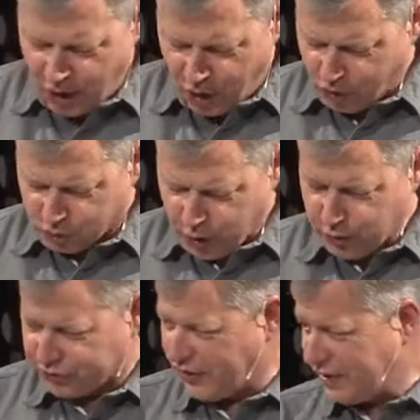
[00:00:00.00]
all
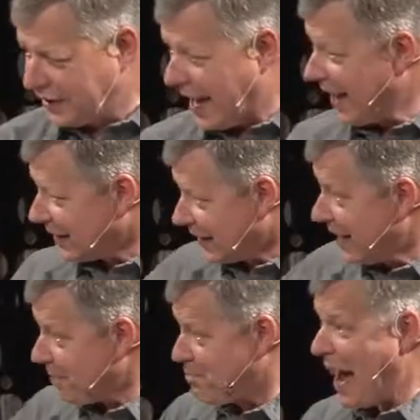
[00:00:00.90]
roads kind of
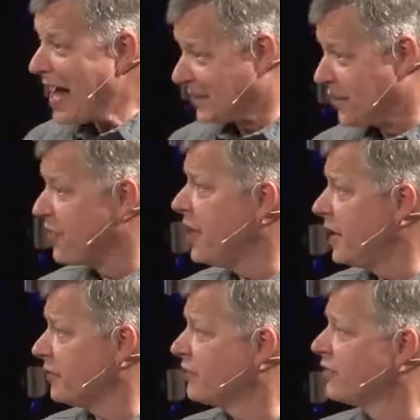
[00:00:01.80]
led back to
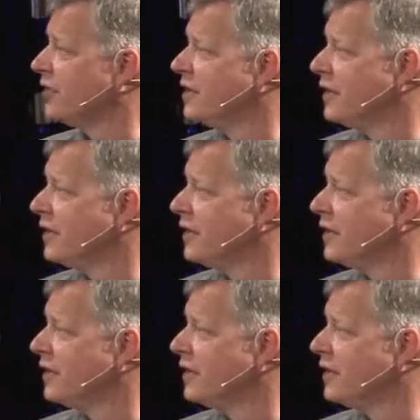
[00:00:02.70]
this